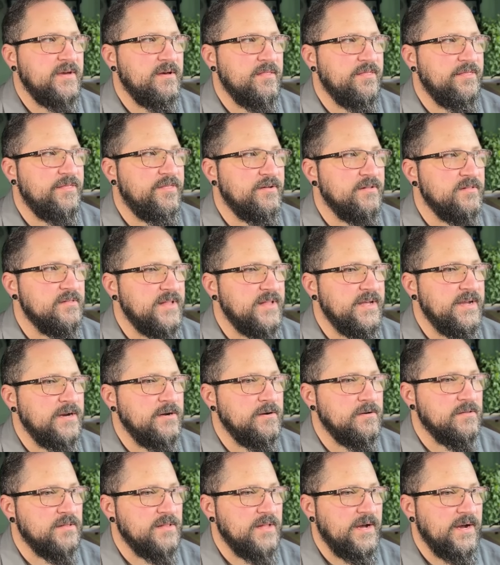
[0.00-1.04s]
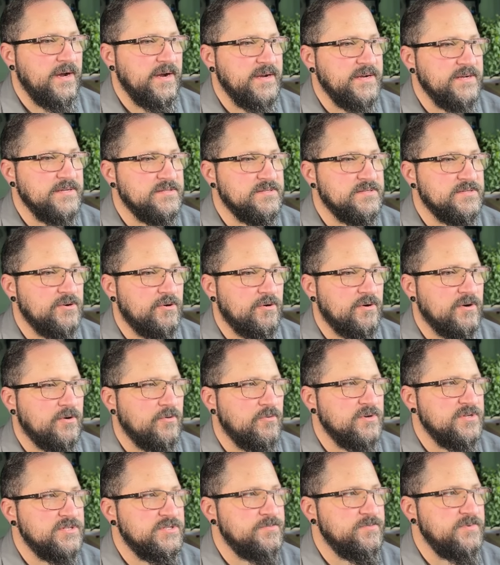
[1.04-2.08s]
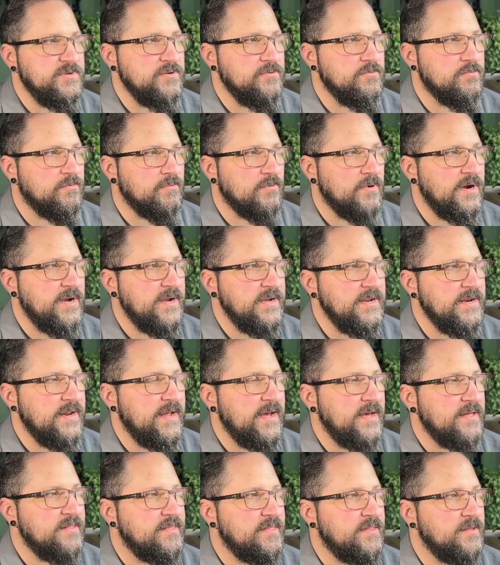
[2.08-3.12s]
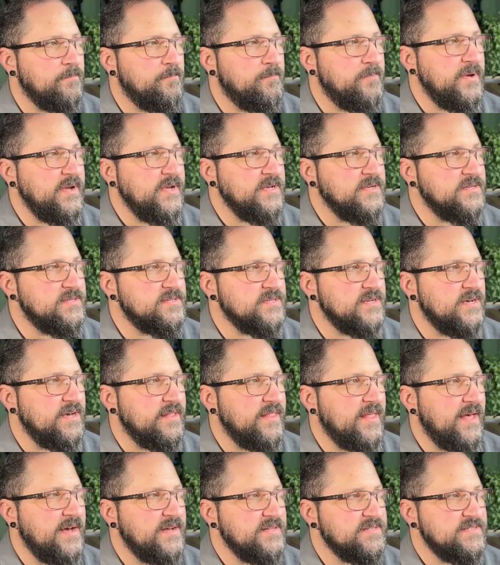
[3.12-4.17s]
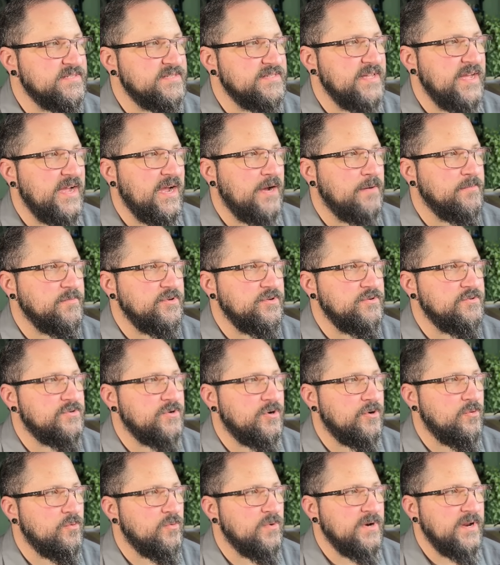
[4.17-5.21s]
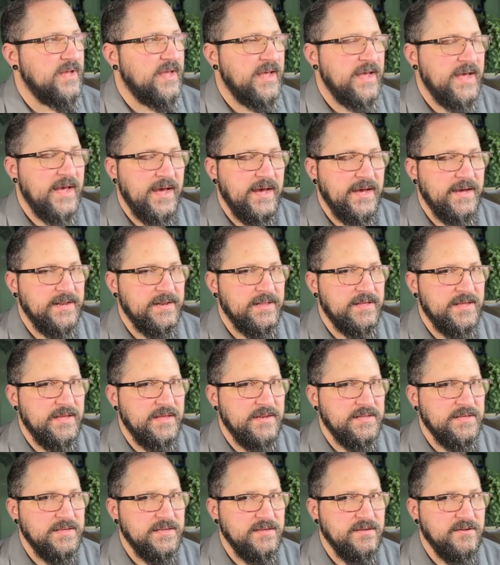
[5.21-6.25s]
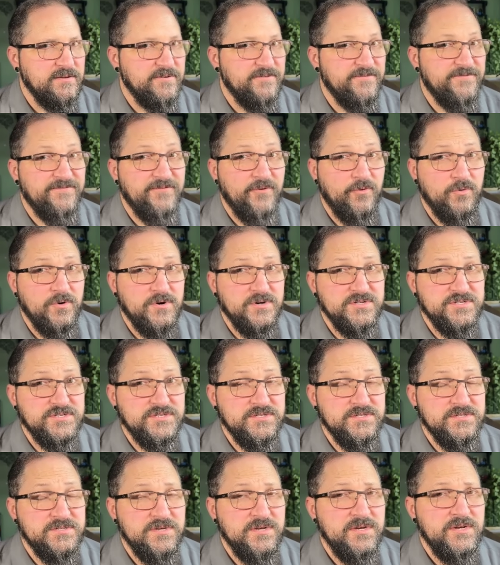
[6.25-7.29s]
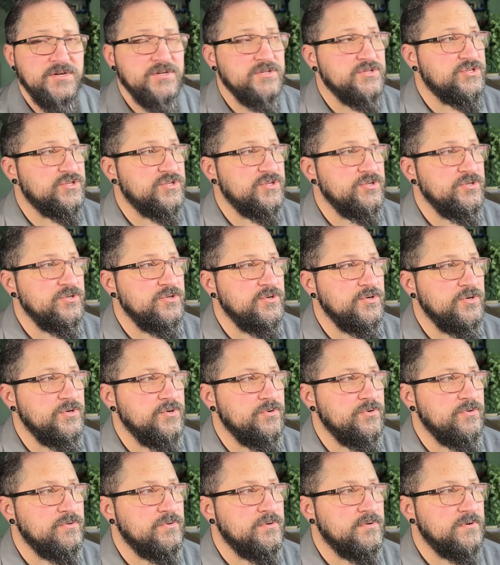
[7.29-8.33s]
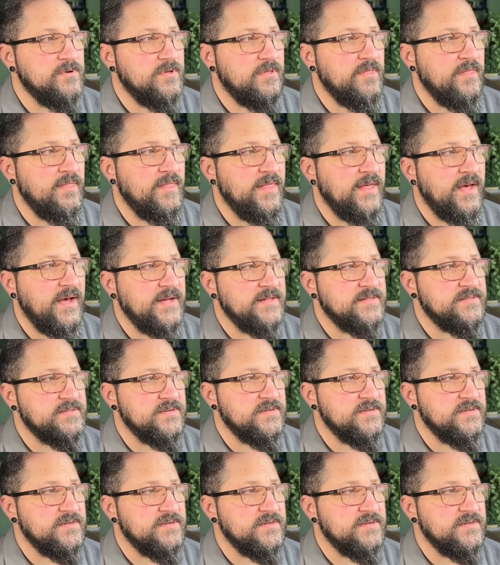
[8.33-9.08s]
the layer lines are going to be right at the base of that snap. You don't want to add any force to that